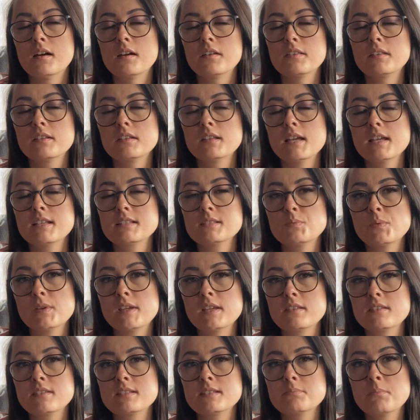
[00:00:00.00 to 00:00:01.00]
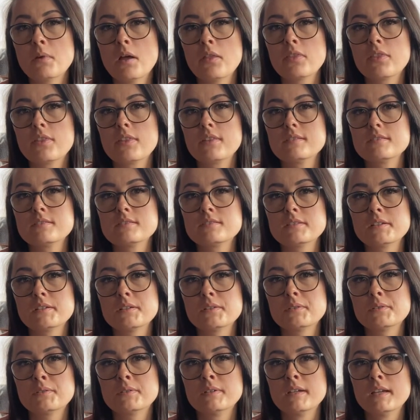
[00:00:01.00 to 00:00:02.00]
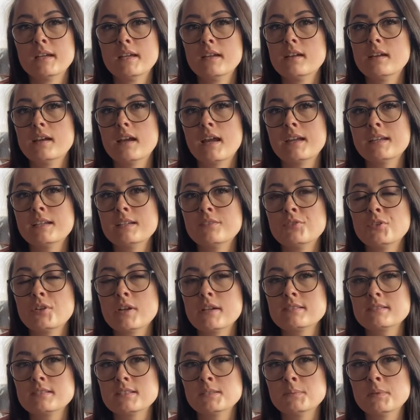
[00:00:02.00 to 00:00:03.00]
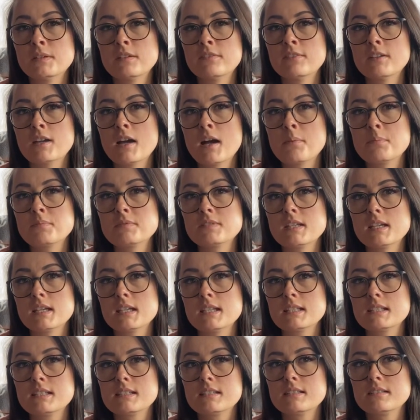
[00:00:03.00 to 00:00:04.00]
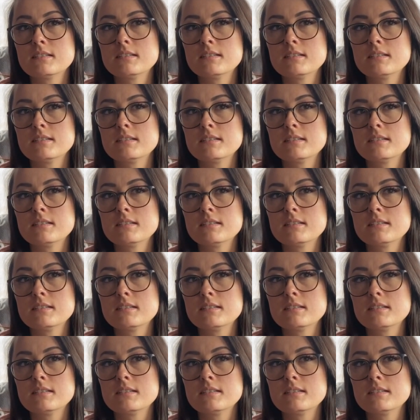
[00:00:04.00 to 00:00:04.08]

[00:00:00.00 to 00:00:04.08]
the last week of this month, so I can give you guys a little bit of an update.